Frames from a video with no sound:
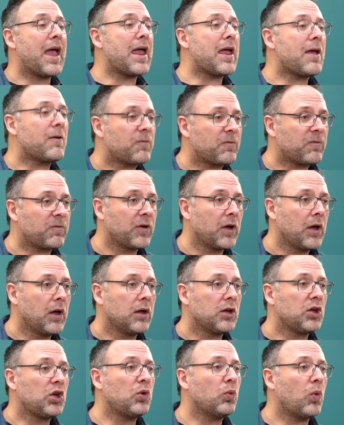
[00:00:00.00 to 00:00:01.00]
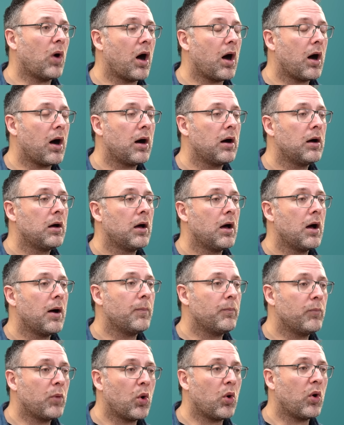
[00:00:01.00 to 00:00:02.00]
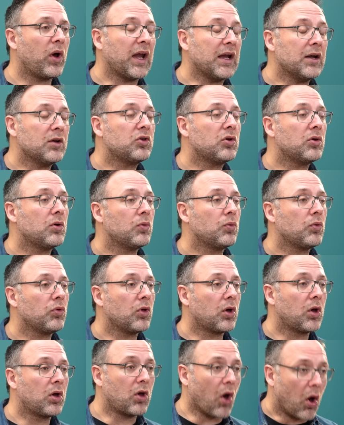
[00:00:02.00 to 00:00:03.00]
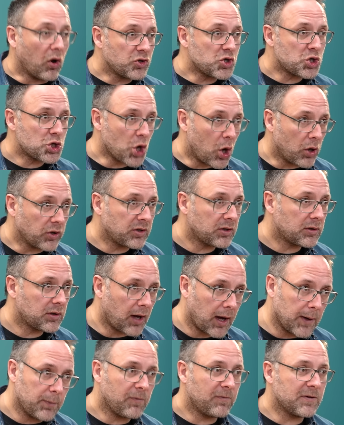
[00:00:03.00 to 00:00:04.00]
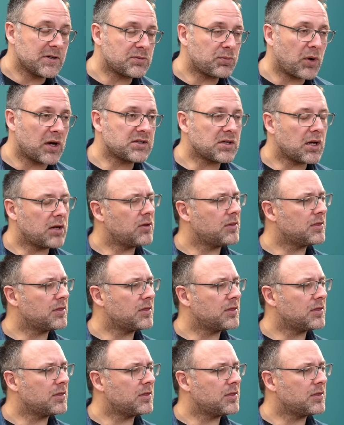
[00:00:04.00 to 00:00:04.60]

If you are more into the God shot type of espresso,